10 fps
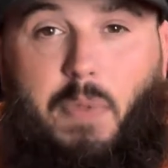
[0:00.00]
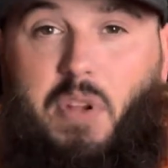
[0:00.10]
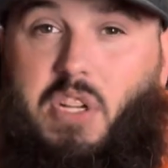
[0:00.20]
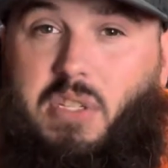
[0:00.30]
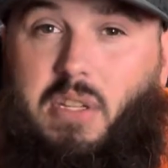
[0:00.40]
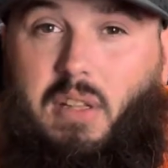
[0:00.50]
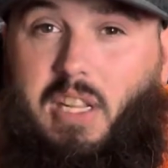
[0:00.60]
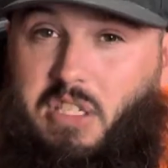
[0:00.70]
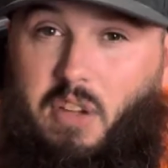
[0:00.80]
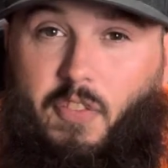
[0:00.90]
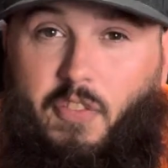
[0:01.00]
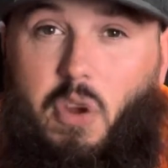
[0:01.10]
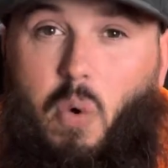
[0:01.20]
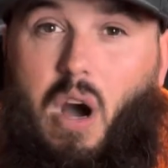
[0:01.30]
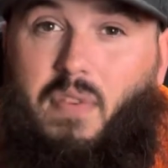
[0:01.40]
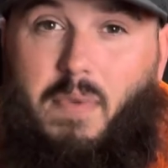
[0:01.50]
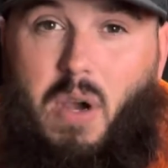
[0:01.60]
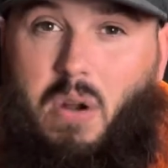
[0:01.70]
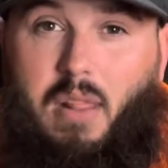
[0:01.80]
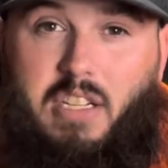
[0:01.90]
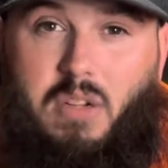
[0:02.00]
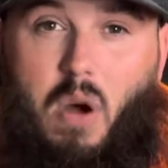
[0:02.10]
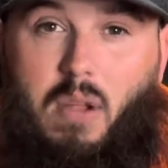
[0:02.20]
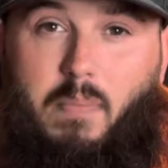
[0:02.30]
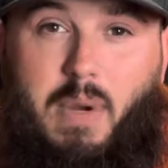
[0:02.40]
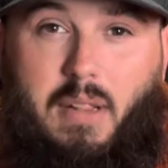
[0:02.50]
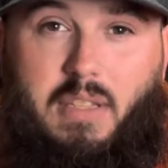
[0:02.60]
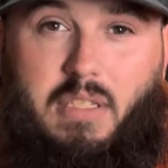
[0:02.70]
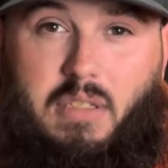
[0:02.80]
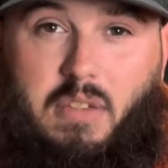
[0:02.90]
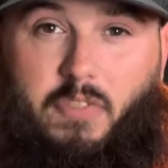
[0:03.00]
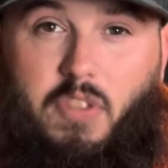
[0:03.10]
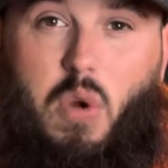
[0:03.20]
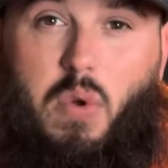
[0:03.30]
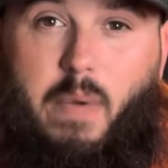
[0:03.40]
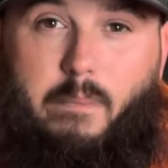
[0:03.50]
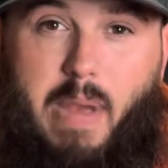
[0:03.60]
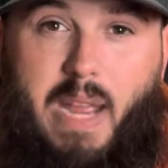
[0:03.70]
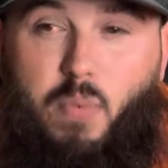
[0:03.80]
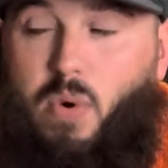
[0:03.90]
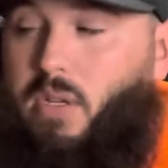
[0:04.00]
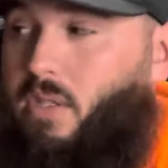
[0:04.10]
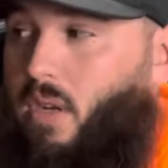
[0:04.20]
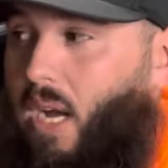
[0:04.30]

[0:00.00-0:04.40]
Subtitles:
To just list a few off, I'm not going to list all of them, but I'll list a few of the main ones.